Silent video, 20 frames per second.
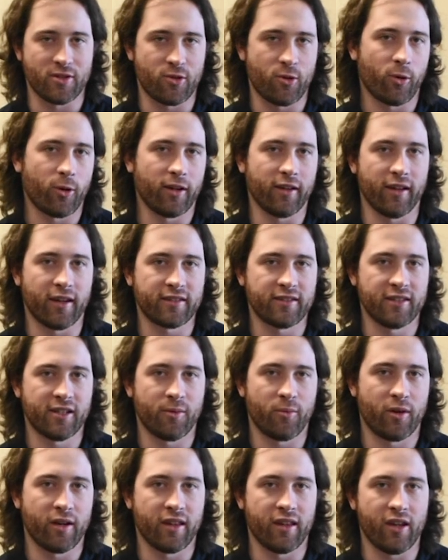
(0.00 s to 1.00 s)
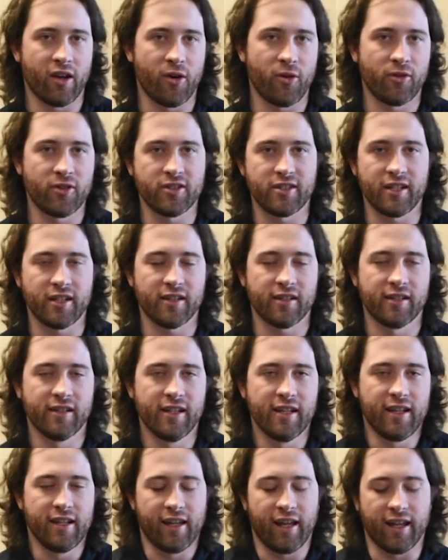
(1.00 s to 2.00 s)
Corey Luckner. I'm one of the owners here,
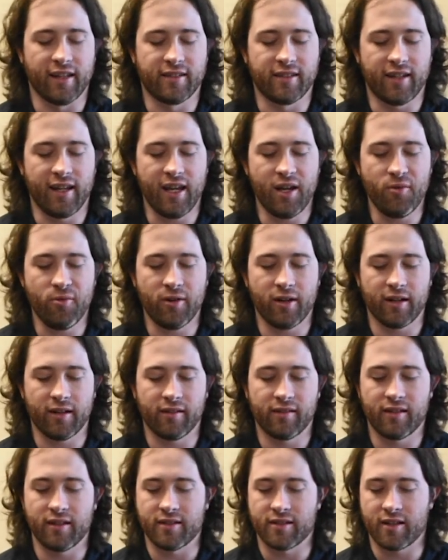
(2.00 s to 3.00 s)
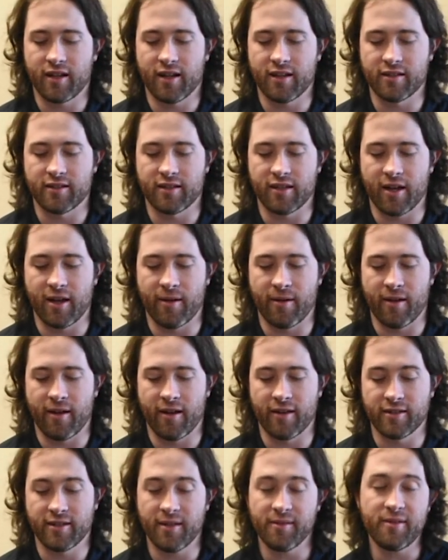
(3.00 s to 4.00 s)
and today we're going to discuss
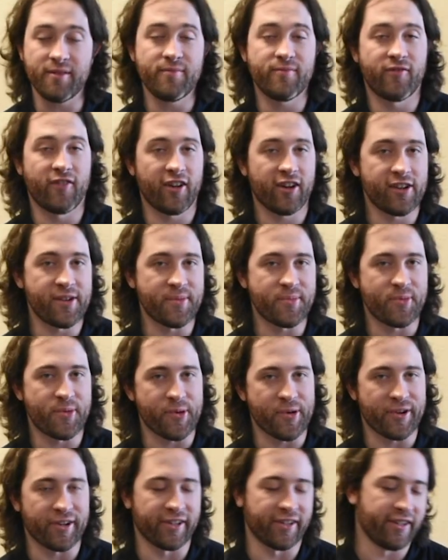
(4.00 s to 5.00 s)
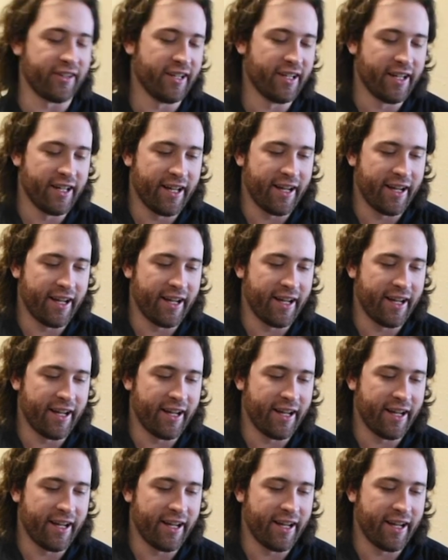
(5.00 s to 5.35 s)
something very important.